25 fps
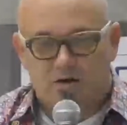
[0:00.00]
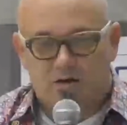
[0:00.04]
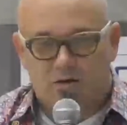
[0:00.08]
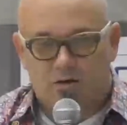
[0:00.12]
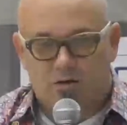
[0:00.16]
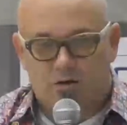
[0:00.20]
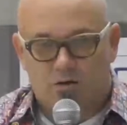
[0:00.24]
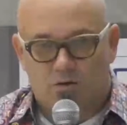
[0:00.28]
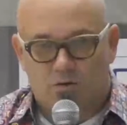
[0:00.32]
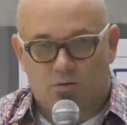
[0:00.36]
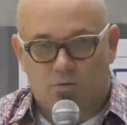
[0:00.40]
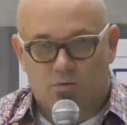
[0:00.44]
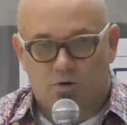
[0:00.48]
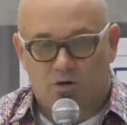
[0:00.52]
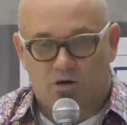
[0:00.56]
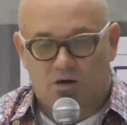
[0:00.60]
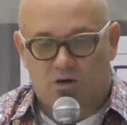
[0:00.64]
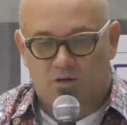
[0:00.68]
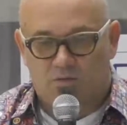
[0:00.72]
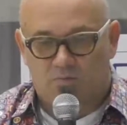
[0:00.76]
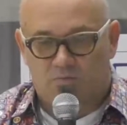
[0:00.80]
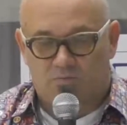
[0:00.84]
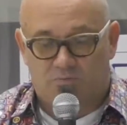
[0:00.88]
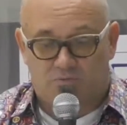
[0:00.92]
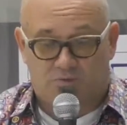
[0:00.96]

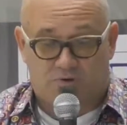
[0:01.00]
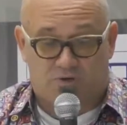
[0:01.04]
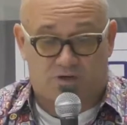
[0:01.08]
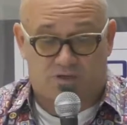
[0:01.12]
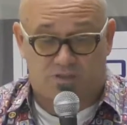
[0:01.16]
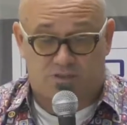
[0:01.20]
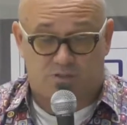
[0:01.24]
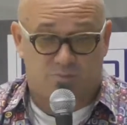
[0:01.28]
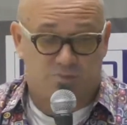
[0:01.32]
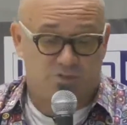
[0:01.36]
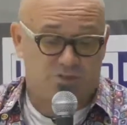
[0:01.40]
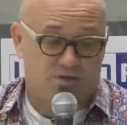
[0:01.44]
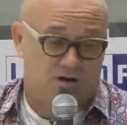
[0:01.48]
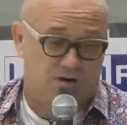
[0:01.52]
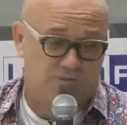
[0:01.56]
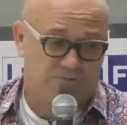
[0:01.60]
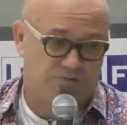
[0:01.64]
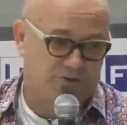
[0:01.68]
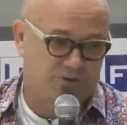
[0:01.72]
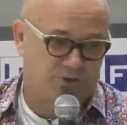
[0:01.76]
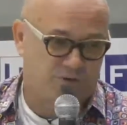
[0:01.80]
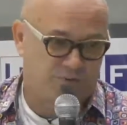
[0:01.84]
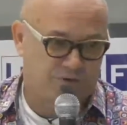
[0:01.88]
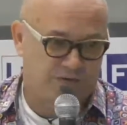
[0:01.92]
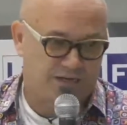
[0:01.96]
Well, customers are
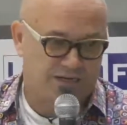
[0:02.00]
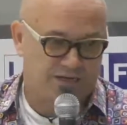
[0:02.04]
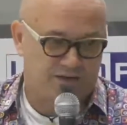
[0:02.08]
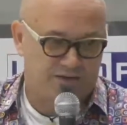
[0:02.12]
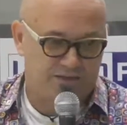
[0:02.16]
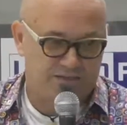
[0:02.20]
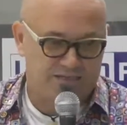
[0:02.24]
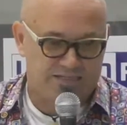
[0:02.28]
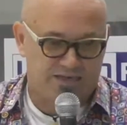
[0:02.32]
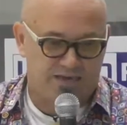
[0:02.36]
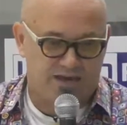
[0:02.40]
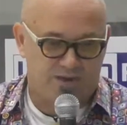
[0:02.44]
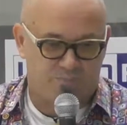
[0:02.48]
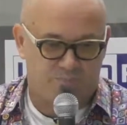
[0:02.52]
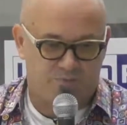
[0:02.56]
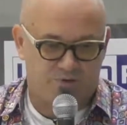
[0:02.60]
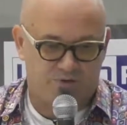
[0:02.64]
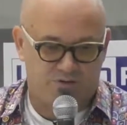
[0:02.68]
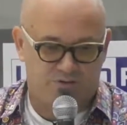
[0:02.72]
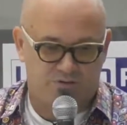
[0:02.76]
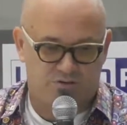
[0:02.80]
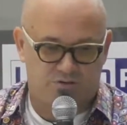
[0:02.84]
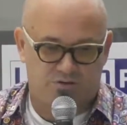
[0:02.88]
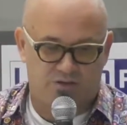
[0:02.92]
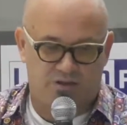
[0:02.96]
figuring it out. It's happening
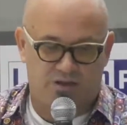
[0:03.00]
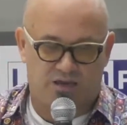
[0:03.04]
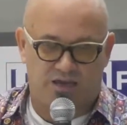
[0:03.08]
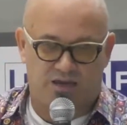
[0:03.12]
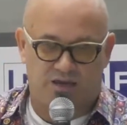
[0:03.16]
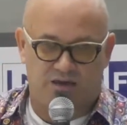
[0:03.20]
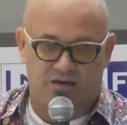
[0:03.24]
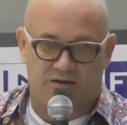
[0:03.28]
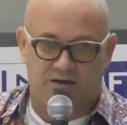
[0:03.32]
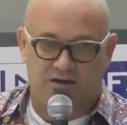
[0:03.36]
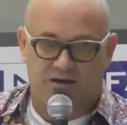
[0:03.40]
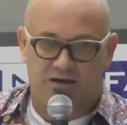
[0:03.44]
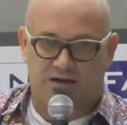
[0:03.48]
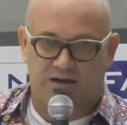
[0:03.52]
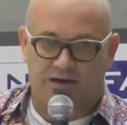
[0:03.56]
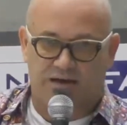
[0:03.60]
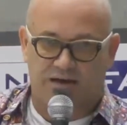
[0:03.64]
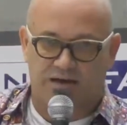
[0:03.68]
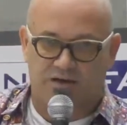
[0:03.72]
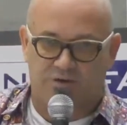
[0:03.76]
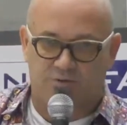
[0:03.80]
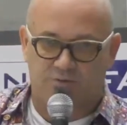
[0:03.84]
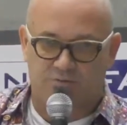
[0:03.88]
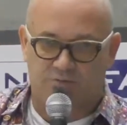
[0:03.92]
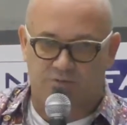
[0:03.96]
today. I
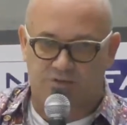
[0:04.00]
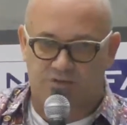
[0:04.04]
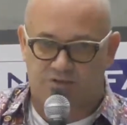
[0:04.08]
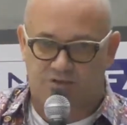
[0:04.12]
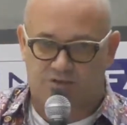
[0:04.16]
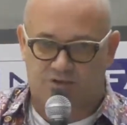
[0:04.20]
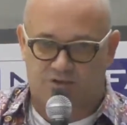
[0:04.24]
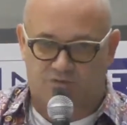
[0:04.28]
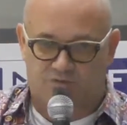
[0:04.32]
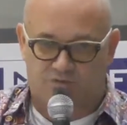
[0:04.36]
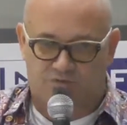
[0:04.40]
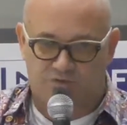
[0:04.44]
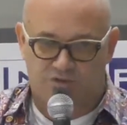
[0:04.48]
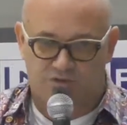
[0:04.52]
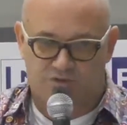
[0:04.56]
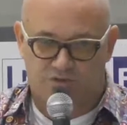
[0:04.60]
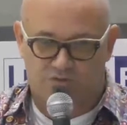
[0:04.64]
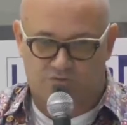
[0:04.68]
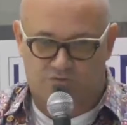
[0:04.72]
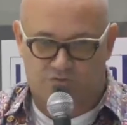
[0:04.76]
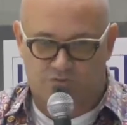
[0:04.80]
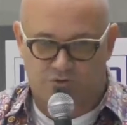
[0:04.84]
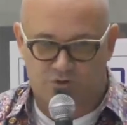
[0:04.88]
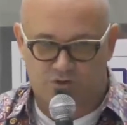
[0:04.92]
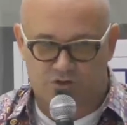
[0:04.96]
don't really think of this in the
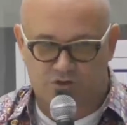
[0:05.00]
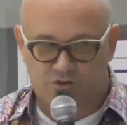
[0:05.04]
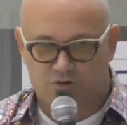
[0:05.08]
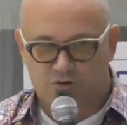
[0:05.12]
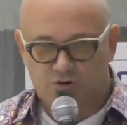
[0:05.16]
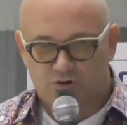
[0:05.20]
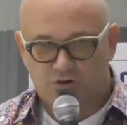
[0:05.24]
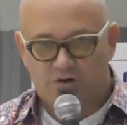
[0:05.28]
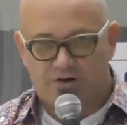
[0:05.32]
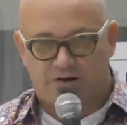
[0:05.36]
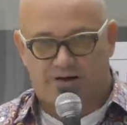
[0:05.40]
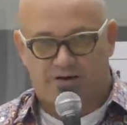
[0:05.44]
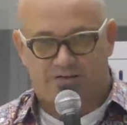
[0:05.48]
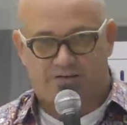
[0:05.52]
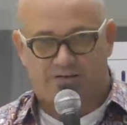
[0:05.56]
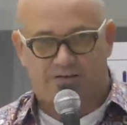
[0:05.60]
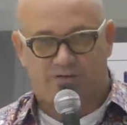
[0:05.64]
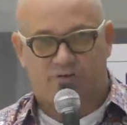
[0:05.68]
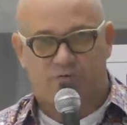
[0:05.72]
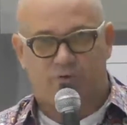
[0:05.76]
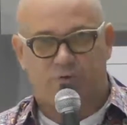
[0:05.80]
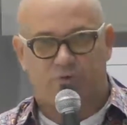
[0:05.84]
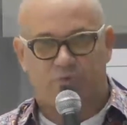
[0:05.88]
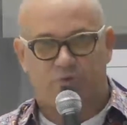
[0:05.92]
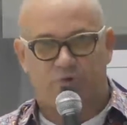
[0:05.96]
future. I think
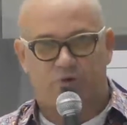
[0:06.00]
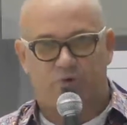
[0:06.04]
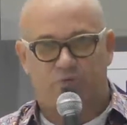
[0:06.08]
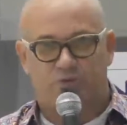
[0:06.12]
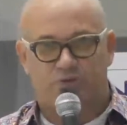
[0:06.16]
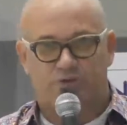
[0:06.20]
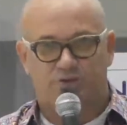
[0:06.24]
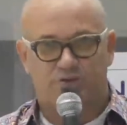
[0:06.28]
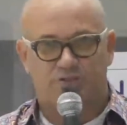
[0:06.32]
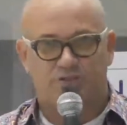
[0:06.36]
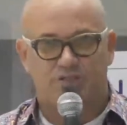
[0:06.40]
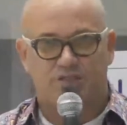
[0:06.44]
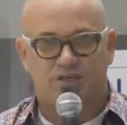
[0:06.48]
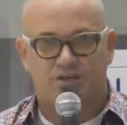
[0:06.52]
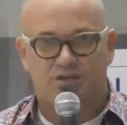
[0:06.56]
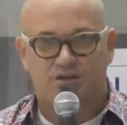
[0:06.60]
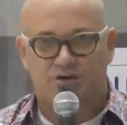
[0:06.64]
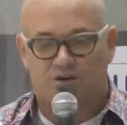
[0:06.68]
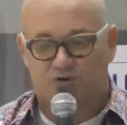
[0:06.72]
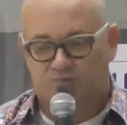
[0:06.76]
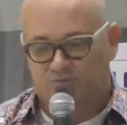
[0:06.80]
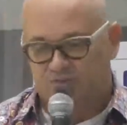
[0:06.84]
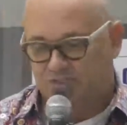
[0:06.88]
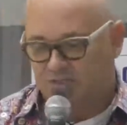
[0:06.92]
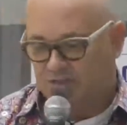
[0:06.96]
what we will see
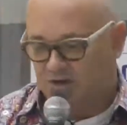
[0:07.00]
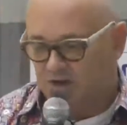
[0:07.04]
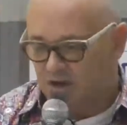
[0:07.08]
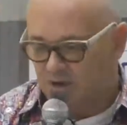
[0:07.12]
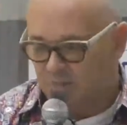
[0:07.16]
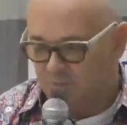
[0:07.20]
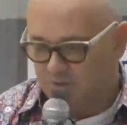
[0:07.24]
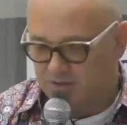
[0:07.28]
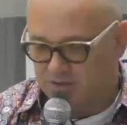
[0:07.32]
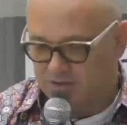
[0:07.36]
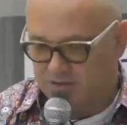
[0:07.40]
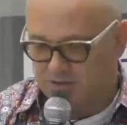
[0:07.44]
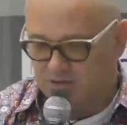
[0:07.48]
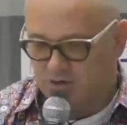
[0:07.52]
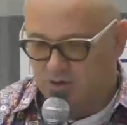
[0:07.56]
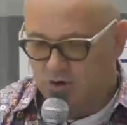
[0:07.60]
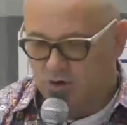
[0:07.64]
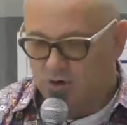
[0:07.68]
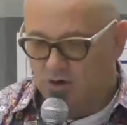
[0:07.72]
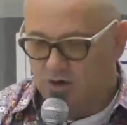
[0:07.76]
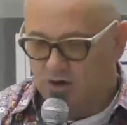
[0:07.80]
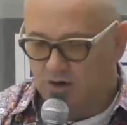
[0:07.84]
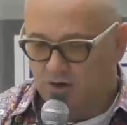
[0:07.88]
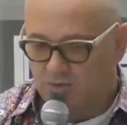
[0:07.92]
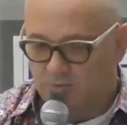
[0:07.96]
over time is
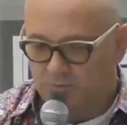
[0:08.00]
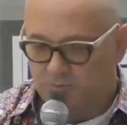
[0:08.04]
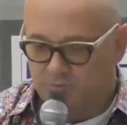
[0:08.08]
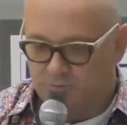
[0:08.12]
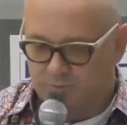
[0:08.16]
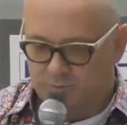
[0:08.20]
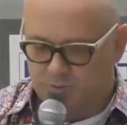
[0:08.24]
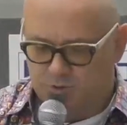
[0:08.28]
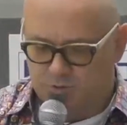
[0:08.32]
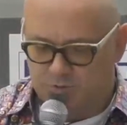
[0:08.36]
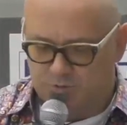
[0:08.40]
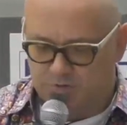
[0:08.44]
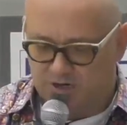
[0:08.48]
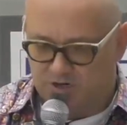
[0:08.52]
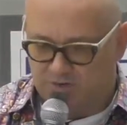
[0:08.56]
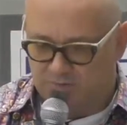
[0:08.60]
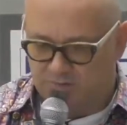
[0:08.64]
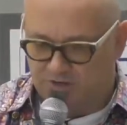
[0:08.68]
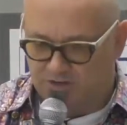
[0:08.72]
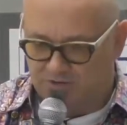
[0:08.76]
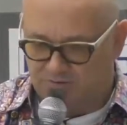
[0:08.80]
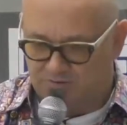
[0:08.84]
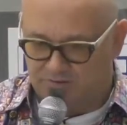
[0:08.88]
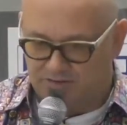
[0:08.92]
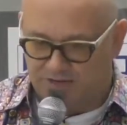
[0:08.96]
smart
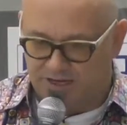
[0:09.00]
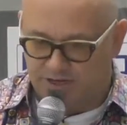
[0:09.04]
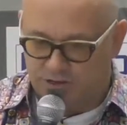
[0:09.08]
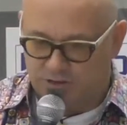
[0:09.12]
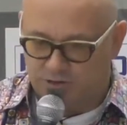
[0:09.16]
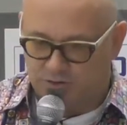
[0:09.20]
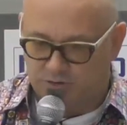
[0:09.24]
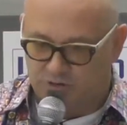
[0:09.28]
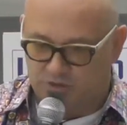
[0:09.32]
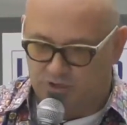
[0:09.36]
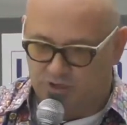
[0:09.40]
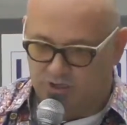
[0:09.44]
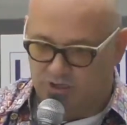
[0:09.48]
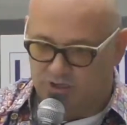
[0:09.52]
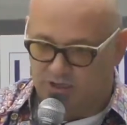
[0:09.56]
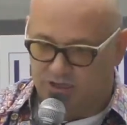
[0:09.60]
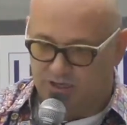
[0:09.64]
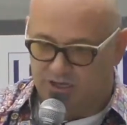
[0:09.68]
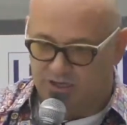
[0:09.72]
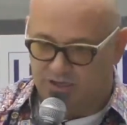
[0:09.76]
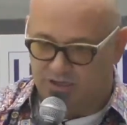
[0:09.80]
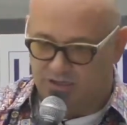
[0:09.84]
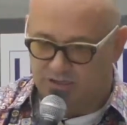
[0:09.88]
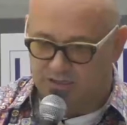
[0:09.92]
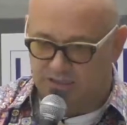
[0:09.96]
manufacturing
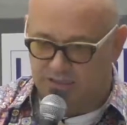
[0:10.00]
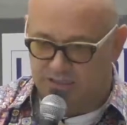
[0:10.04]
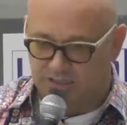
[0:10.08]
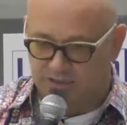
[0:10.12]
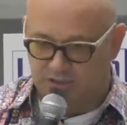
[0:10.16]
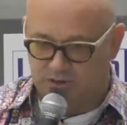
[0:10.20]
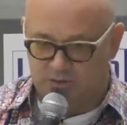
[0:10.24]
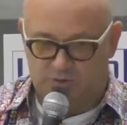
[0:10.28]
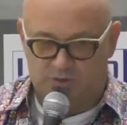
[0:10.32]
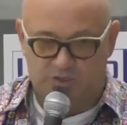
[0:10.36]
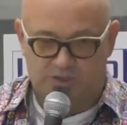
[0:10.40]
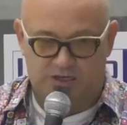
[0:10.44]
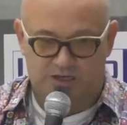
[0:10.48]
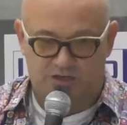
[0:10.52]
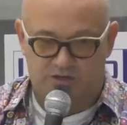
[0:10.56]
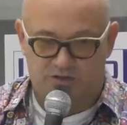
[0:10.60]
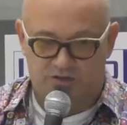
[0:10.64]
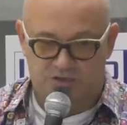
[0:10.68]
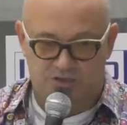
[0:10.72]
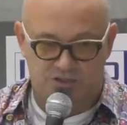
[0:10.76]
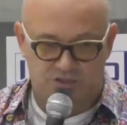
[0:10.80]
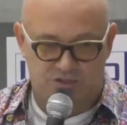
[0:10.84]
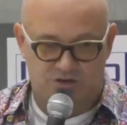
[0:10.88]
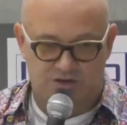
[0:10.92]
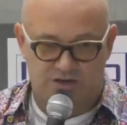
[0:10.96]
and industrial
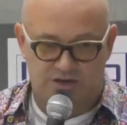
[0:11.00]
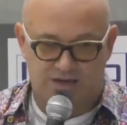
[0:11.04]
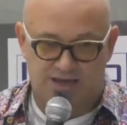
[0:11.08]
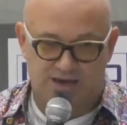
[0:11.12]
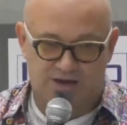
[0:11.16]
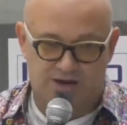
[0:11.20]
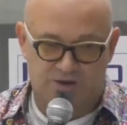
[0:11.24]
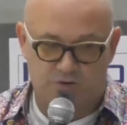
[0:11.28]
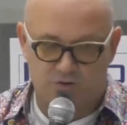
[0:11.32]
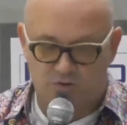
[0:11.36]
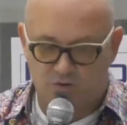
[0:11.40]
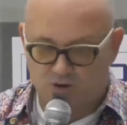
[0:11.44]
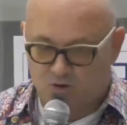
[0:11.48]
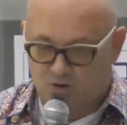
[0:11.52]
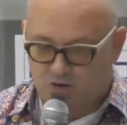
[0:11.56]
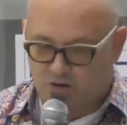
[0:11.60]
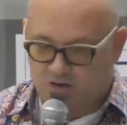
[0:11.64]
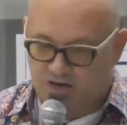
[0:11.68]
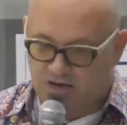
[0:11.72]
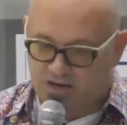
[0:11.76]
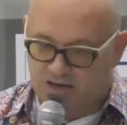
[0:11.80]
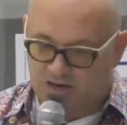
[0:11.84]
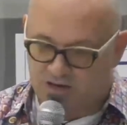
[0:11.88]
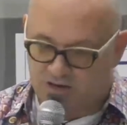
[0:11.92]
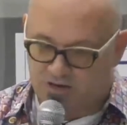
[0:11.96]
ITs here now,
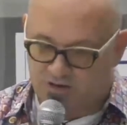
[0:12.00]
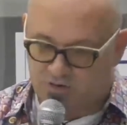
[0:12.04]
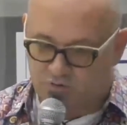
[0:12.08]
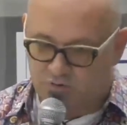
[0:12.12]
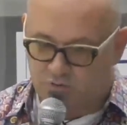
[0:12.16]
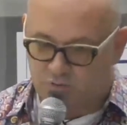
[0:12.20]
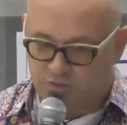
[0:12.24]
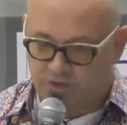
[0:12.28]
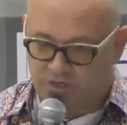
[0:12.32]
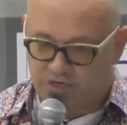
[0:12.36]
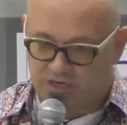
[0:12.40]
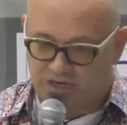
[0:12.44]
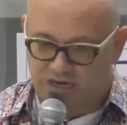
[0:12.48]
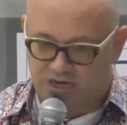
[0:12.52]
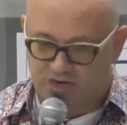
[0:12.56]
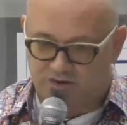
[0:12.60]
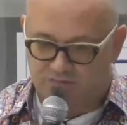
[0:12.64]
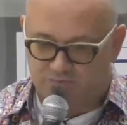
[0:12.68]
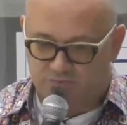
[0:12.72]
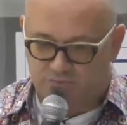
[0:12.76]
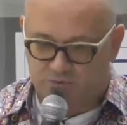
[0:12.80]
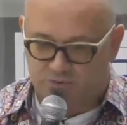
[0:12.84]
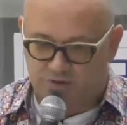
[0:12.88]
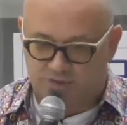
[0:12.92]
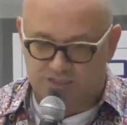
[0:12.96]
and we
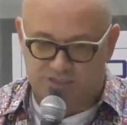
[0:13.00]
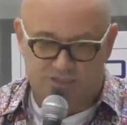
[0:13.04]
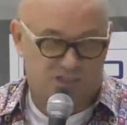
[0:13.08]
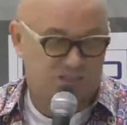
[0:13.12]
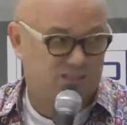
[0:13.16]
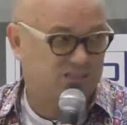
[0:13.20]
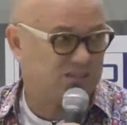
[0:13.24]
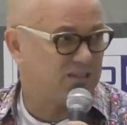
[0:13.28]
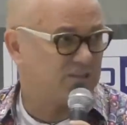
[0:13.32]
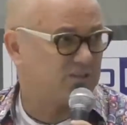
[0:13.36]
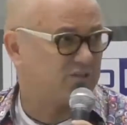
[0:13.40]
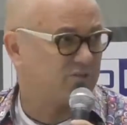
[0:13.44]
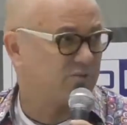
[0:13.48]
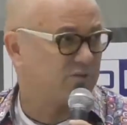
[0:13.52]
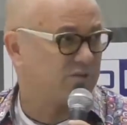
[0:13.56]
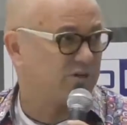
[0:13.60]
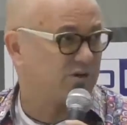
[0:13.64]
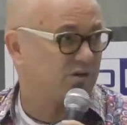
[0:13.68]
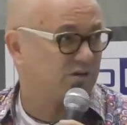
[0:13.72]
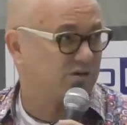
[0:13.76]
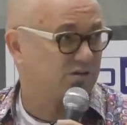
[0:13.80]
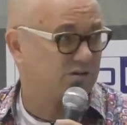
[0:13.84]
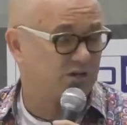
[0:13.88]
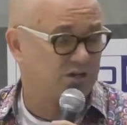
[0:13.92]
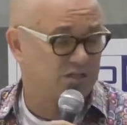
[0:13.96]
have great success with our
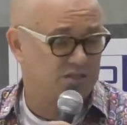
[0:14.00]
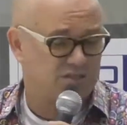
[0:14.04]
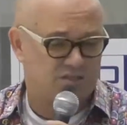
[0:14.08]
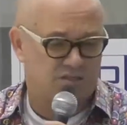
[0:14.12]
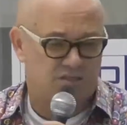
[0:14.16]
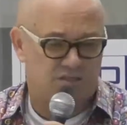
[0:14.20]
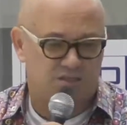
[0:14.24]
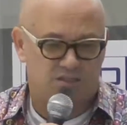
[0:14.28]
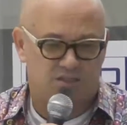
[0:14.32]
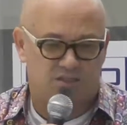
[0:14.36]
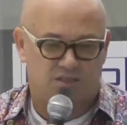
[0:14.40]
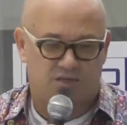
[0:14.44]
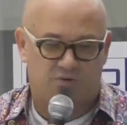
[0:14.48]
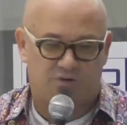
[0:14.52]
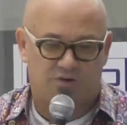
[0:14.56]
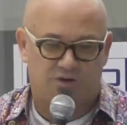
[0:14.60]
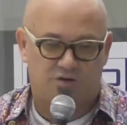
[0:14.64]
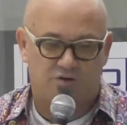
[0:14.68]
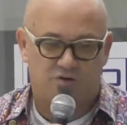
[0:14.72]
clients in this area.